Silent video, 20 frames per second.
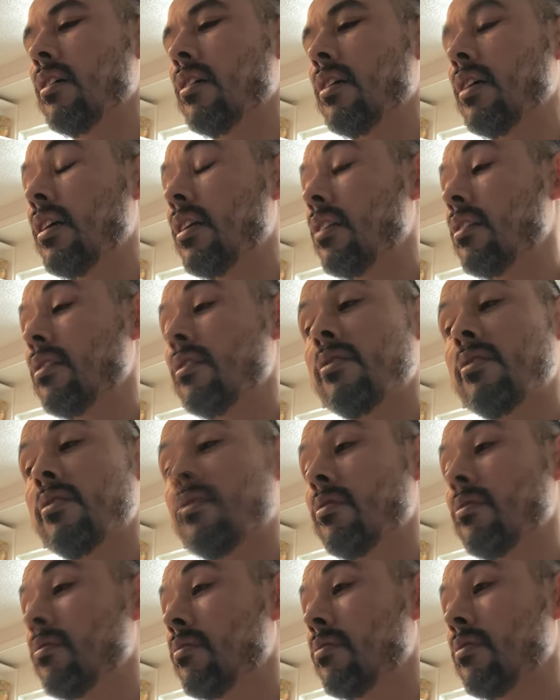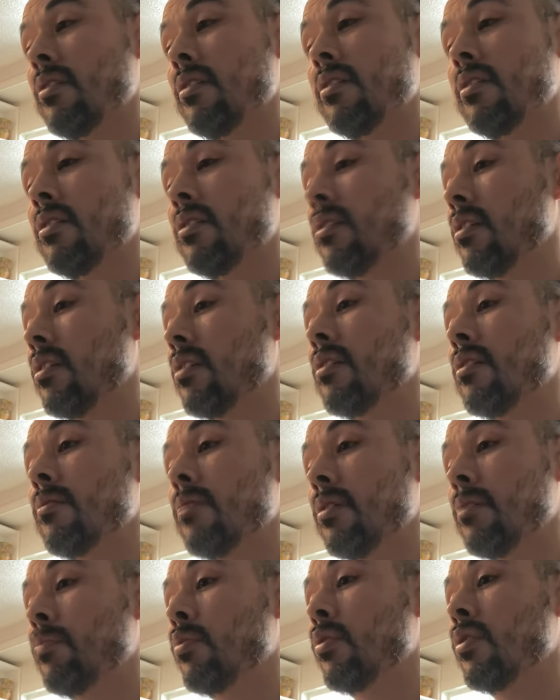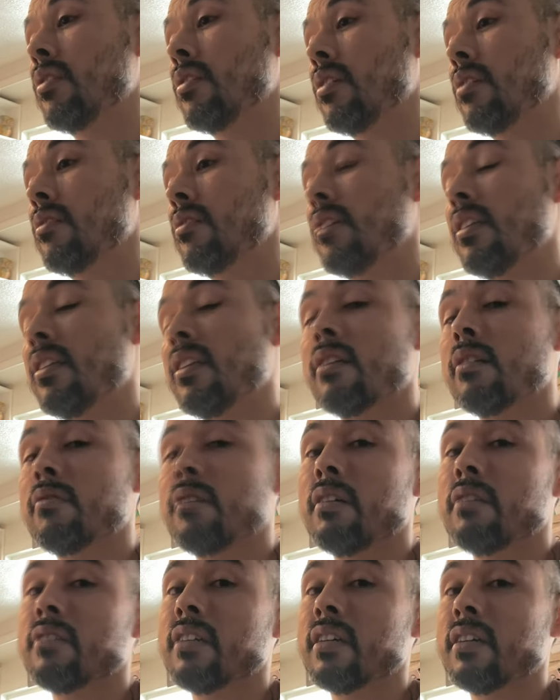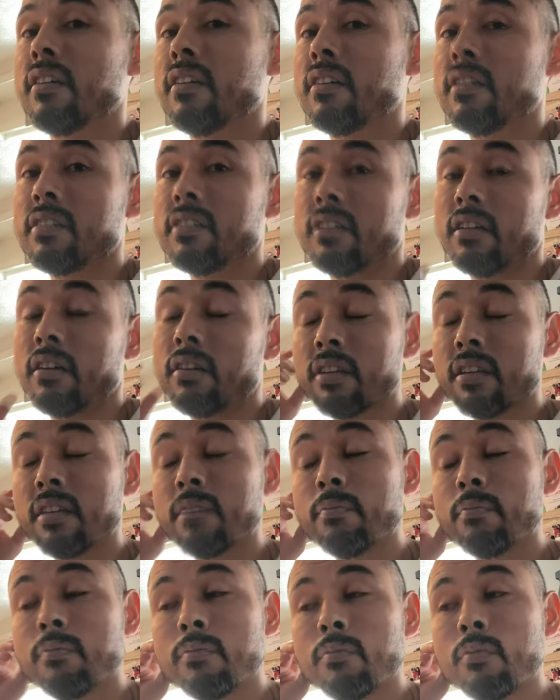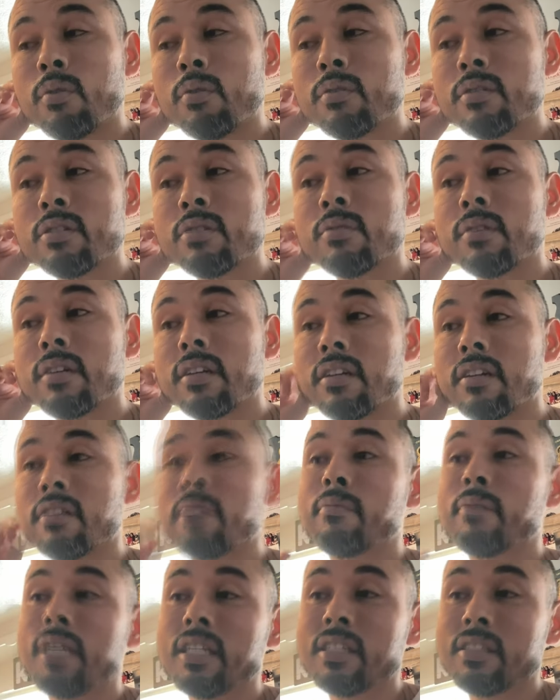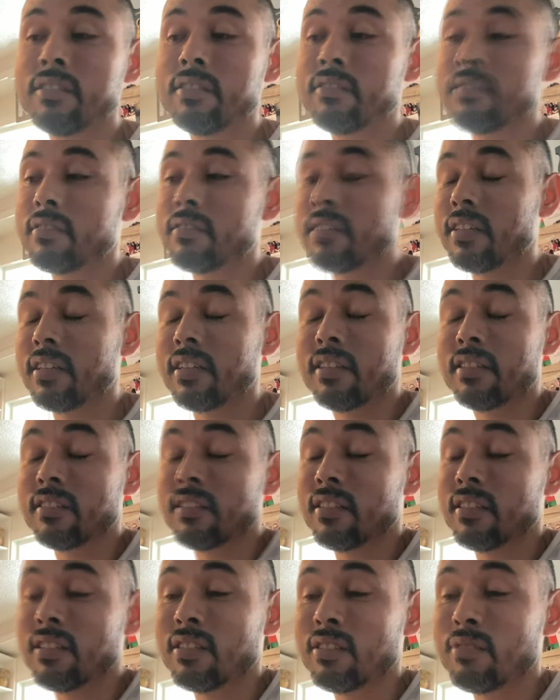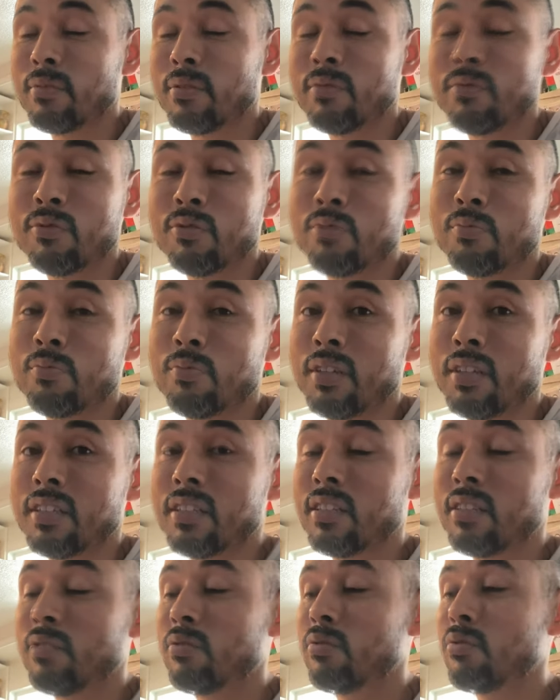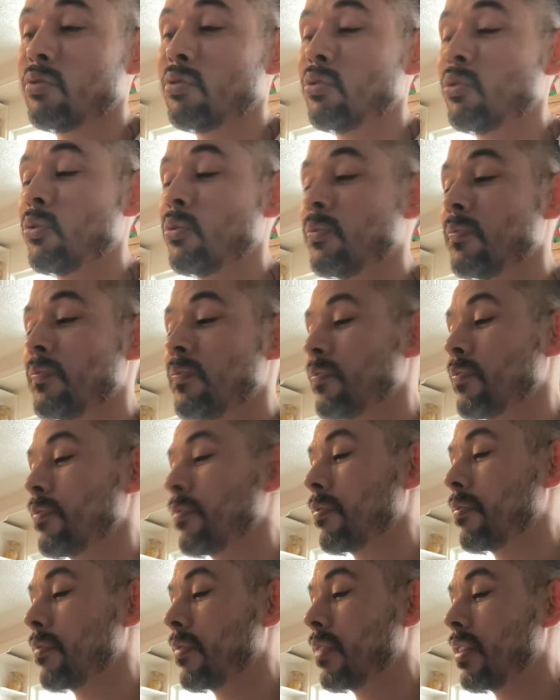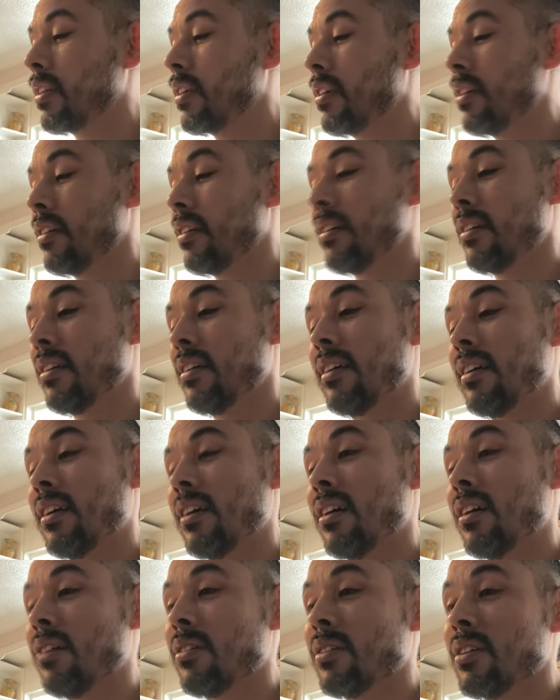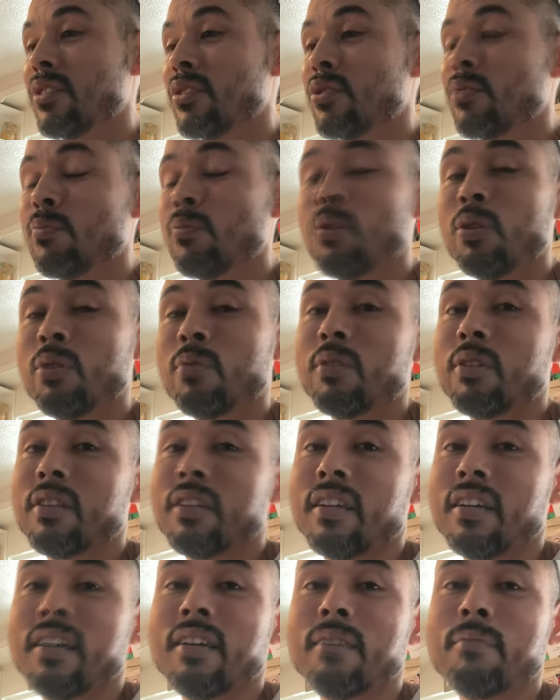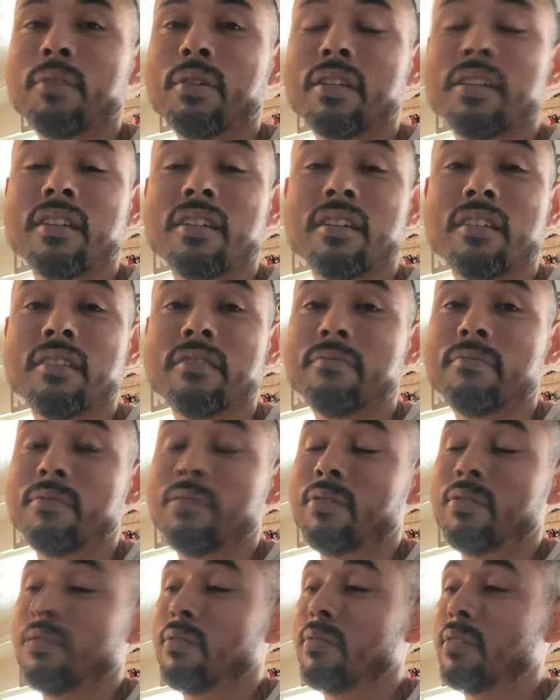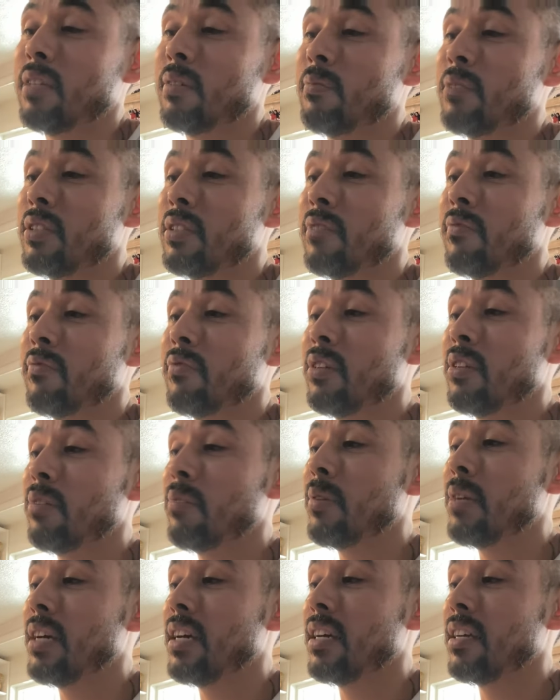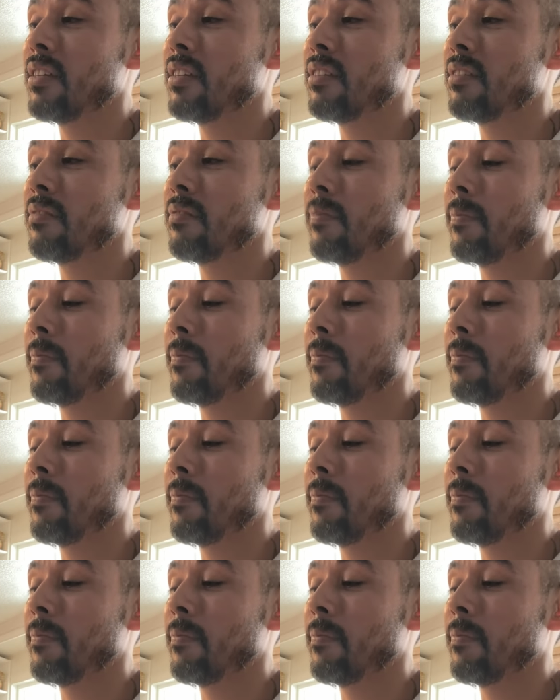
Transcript: And, you know, it's important to understand that crowd psychology. I'll get more into it in other matches. Like I said, this is my first breakdown, so I'll get smoother with time. But, you know, give me some feedback.